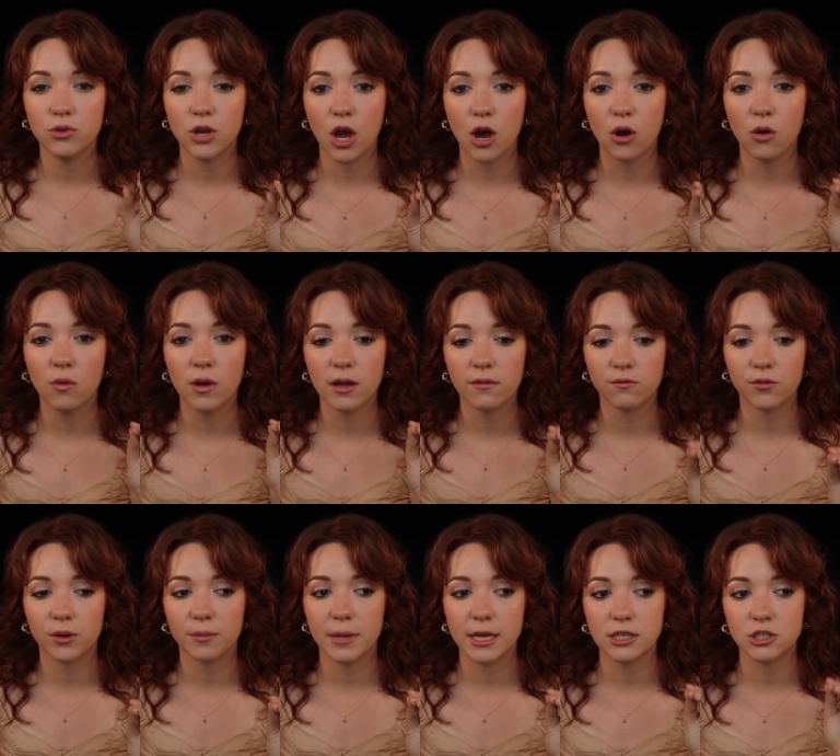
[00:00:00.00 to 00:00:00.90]
know
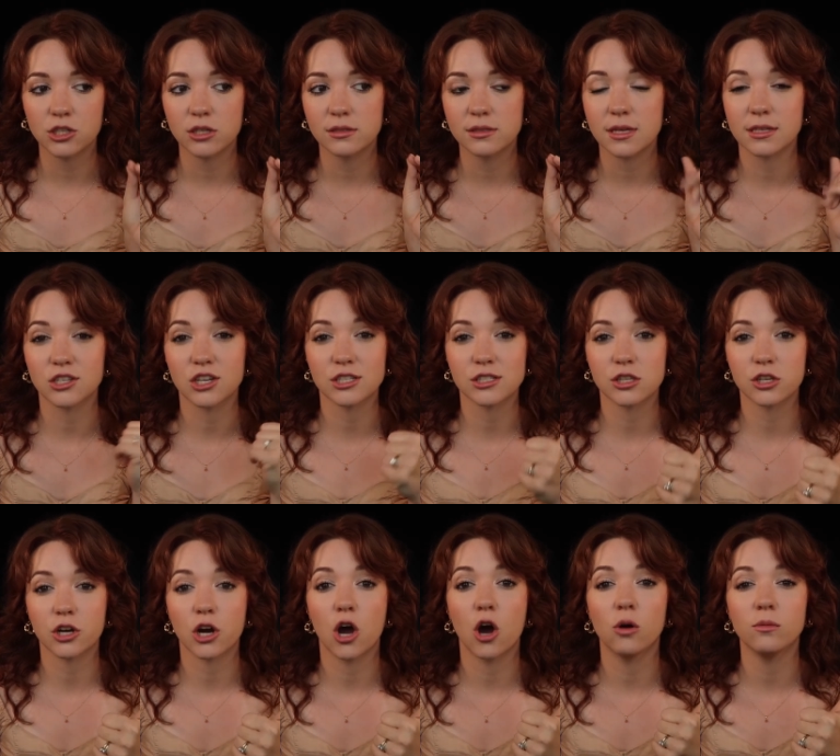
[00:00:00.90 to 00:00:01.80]
information such as
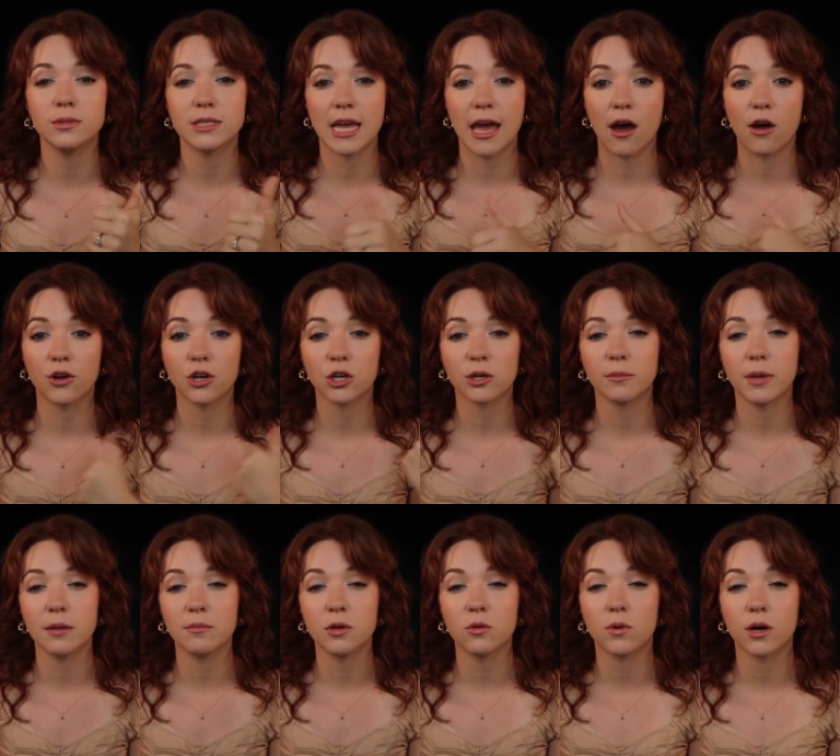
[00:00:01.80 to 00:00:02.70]
their hometown or
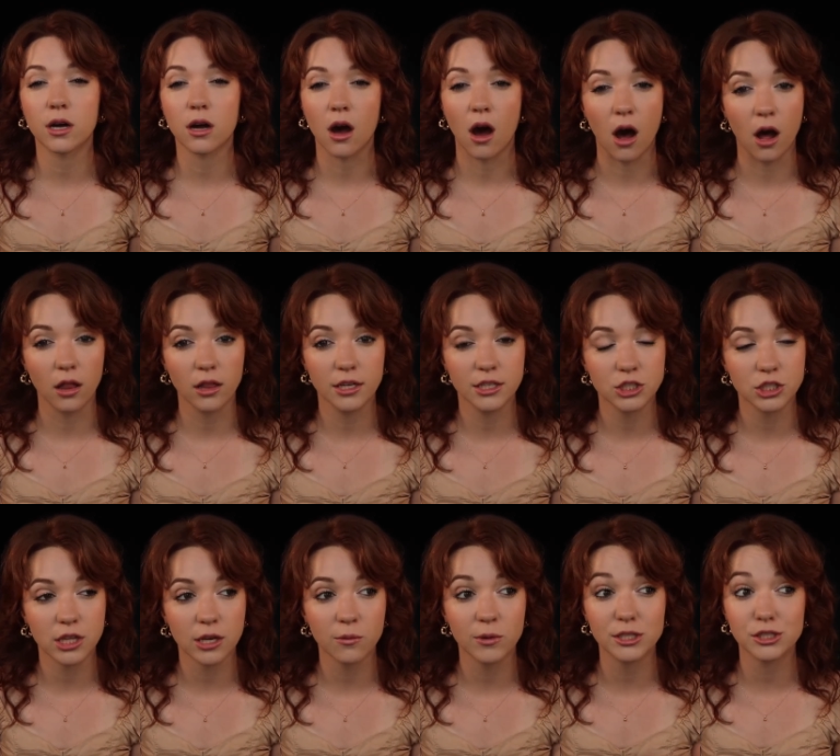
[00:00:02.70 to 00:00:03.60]
maybe what college
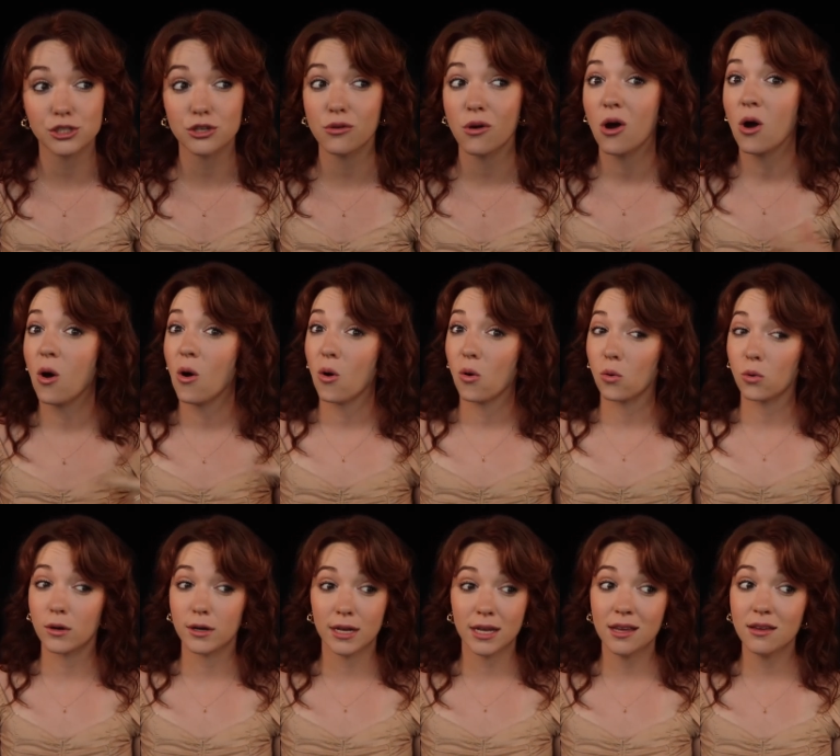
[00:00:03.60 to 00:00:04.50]
they went to
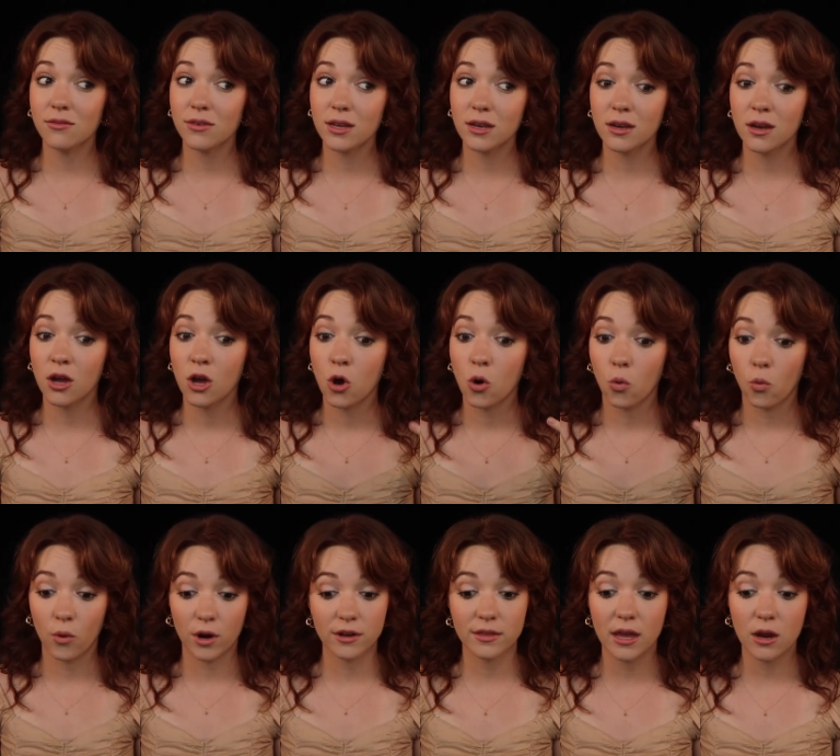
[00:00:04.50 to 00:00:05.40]
or even
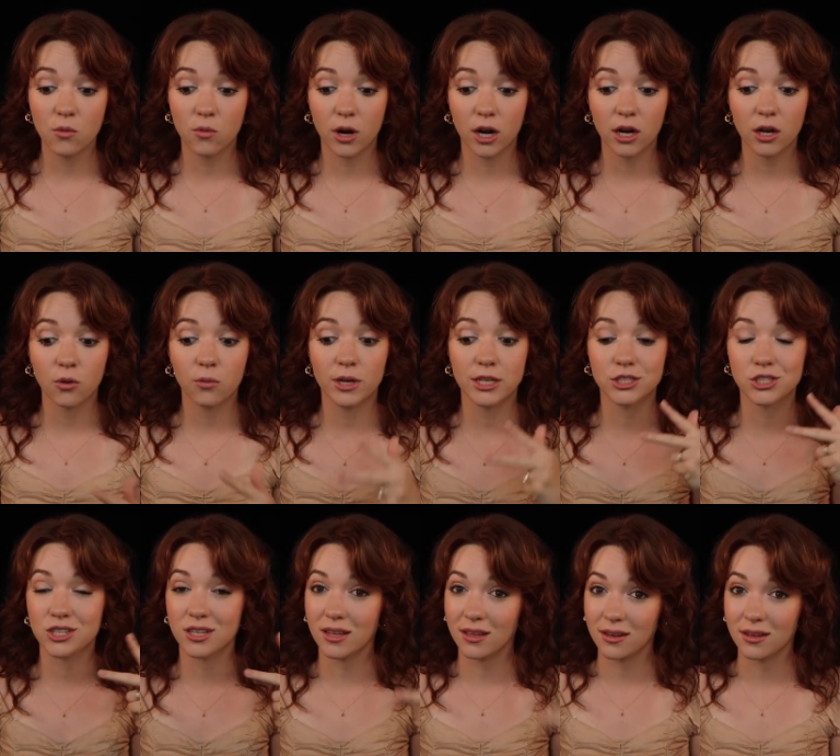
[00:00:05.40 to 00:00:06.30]
where they work,
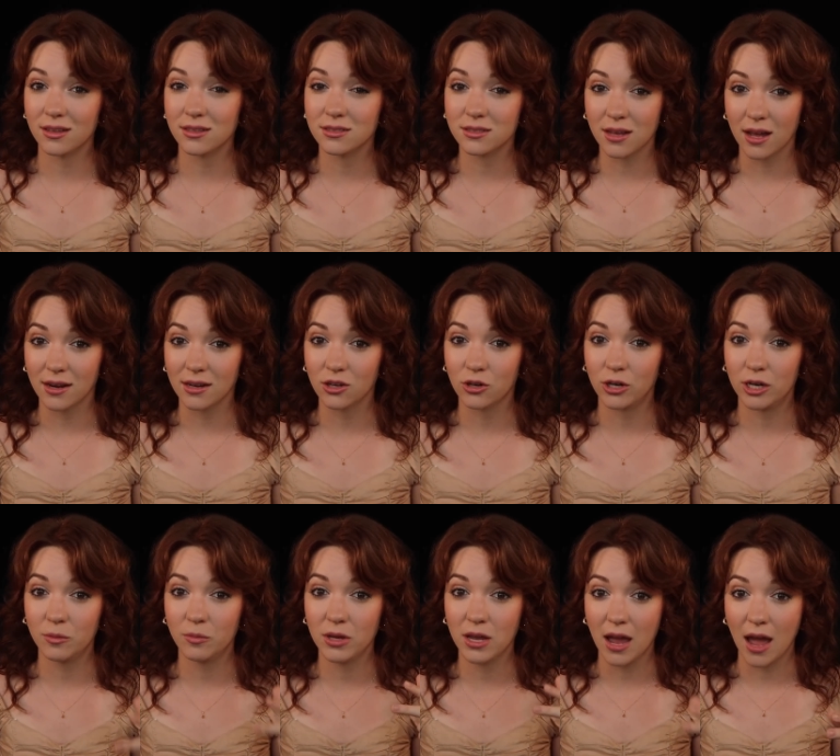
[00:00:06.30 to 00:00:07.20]
which it is kind of
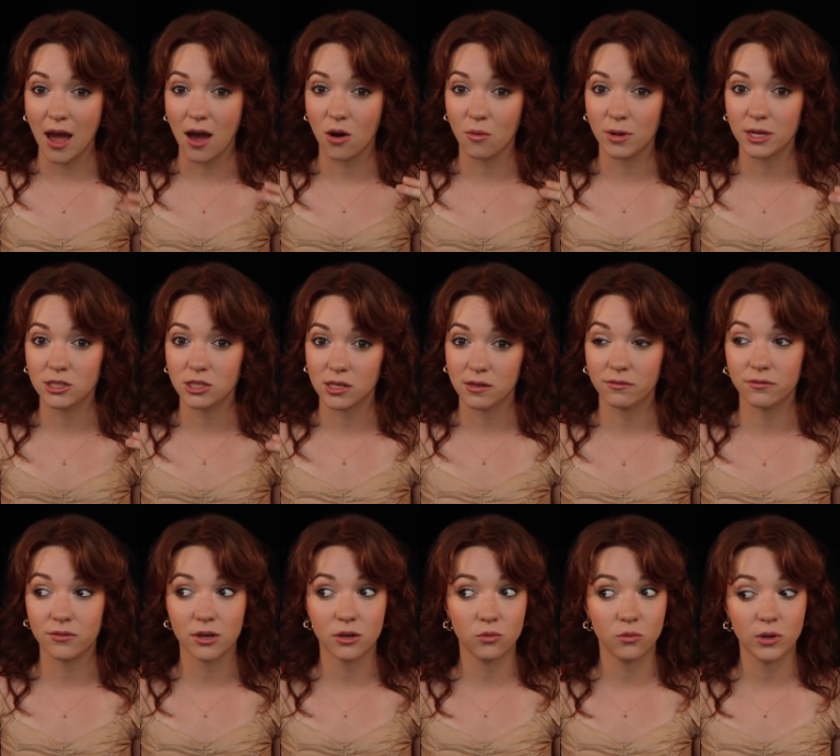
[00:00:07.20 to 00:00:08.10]
creepy how much
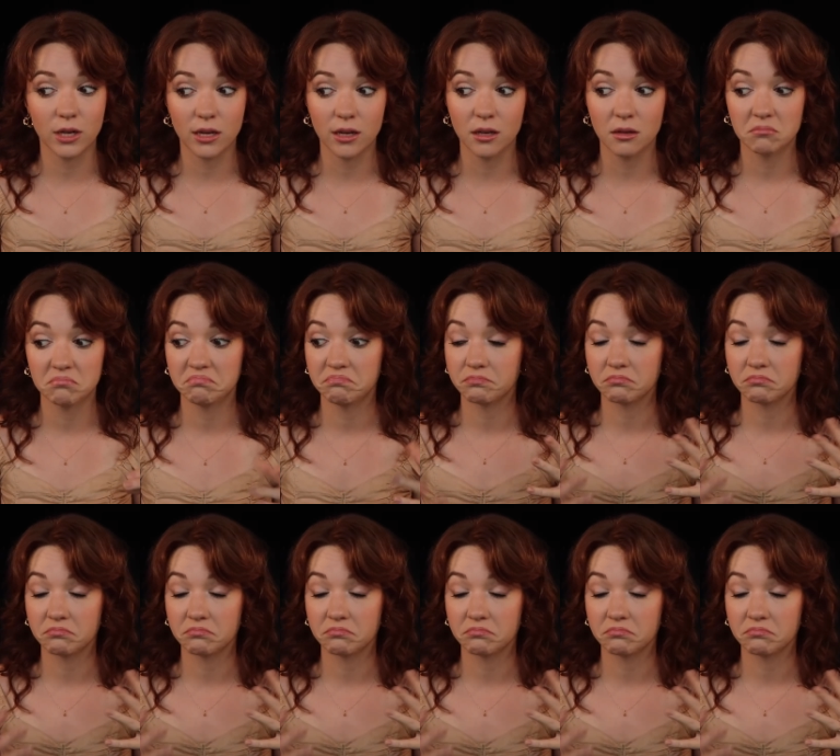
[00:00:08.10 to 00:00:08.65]
info we